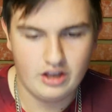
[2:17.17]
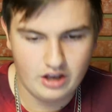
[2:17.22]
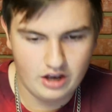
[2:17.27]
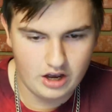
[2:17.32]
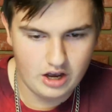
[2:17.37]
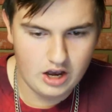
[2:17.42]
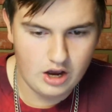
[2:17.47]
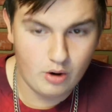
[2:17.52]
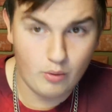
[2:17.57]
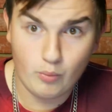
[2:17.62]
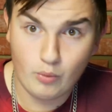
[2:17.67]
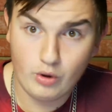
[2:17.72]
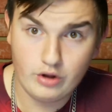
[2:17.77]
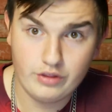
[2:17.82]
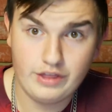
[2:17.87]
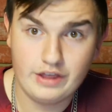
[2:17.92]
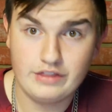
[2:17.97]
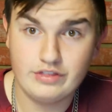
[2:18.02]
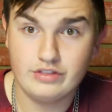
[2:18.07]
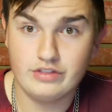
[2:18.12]
Well
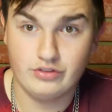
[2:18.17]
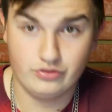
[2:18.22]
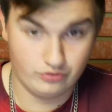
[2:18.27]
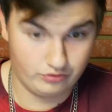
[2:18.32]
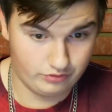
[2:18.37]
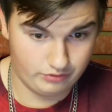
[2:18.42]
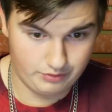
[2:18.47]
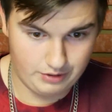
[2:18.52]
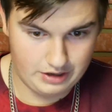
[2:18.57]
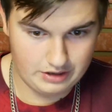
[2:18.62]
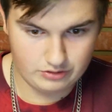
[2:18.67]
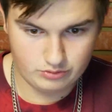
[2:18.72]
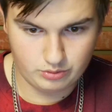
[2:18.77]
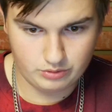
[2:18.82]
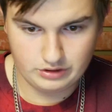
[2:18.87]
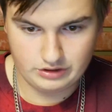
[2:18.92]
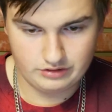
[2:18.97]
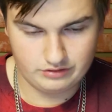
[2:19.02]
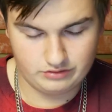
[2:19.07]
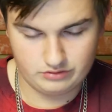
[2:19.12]
then, in
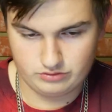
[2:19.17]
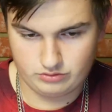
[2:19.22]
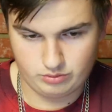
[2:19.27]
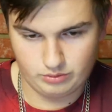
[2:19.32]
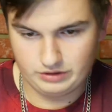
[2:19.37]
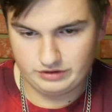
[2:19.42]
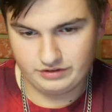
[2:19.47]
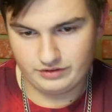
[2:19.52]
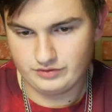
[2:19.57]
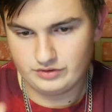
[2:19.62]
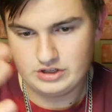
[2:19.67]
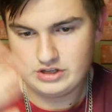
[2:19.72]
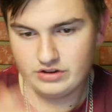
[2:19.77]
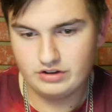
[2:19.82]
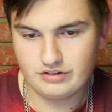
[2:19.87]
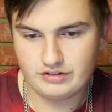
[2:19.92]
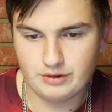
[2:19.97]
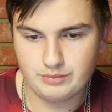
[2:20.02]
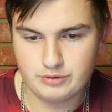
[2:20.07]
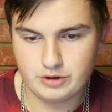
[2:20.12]
2017, they
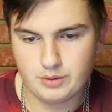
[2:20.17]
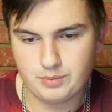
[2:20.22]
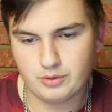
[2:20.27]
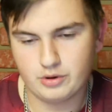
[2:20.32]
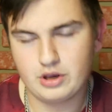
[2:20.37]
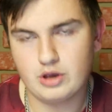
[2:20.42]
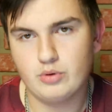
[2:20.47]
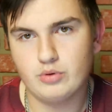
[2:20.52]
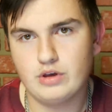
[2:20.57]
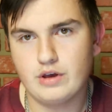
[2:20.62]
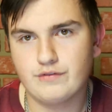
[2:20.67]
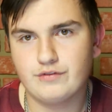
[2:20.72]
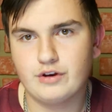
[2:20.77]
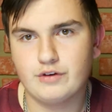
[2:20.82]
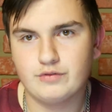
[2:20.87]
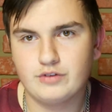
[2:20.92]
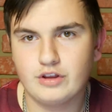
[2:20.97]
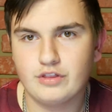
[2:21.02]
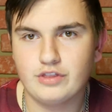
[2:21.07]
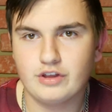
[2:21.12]
stepped it up, okay, well, you have to
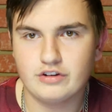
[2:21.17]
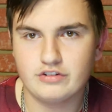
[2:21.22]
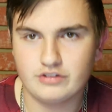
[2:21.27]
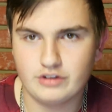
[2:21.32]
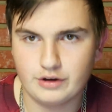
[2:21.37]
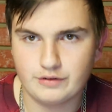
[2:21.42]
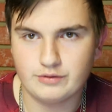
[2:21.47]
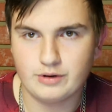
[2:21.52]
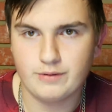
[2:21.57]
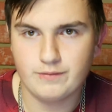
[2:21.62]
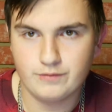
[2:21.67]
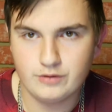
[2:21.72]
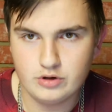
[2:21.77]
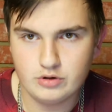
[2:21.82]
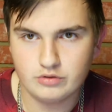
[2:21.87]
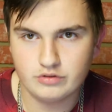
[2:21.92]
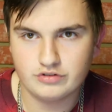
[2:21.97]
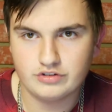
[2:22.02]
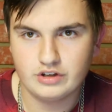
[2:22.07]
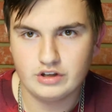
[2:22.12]
have 10,000 lifetime
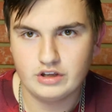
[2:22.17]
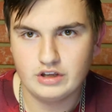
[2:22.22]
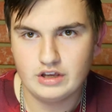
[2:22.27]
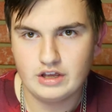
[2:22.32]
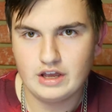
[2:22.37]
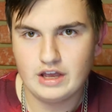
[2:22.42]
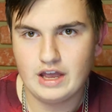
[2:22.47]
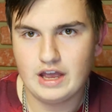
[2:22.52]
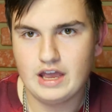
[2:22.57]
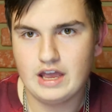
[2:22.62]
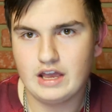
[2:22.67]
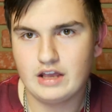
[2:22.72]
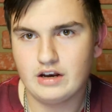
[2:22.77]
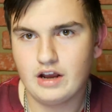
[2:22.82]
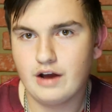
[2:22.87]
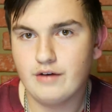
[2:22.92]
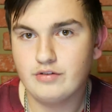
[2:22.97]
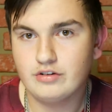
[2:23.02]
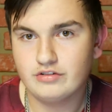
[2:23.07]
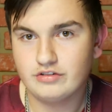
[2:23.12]
views. And
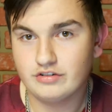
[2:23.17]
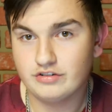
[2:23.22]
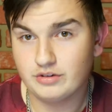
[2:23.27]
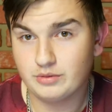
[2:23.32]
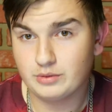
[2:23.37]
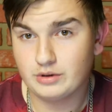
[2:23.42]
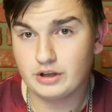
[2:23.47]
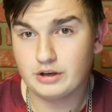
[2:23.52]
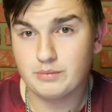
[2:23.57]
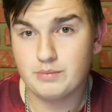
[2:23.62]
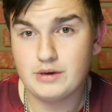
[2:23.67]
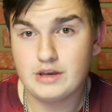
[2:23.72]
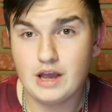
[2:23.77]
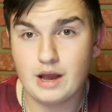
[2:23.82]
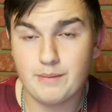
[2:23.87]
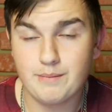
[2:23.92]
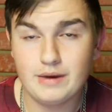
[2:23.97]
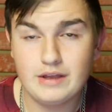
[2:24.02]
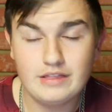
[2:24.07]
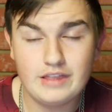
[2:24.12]
obviously, someone like me,
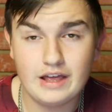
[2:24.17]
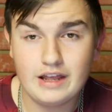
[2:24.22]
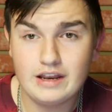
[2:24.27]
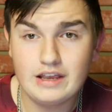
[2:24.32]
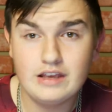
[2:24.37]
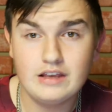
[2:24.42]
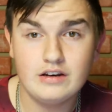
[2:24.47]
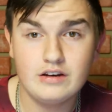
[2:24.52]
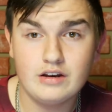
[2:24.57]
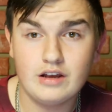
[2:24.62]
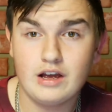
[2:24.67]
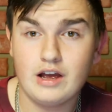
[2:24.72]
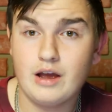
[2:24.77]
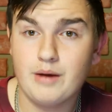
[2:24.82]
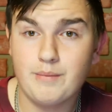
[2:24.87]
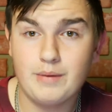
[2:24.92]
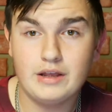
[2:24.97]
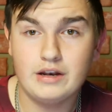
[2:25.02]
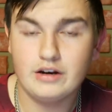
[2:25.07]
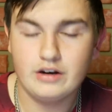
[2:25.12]
I made it
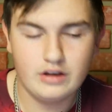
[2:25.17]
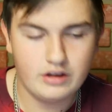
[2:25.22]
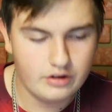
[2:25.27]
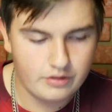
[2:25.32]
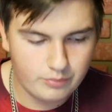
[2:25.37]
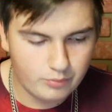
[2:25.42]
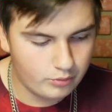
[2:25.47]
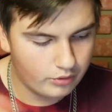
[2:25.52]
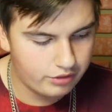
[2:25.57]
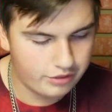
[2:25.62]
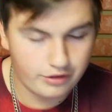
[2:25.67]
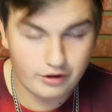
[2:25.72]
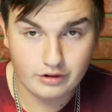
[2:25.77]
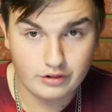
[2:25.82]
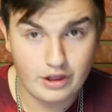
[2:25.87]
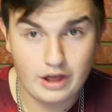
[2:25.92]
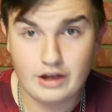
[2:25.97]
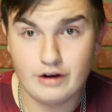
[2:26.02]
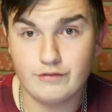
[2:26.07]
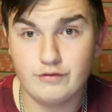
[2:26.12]
in with a
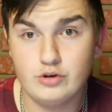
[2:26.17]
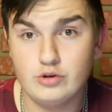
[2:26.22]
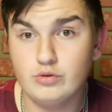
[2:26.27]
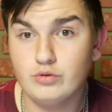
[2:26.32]
lot of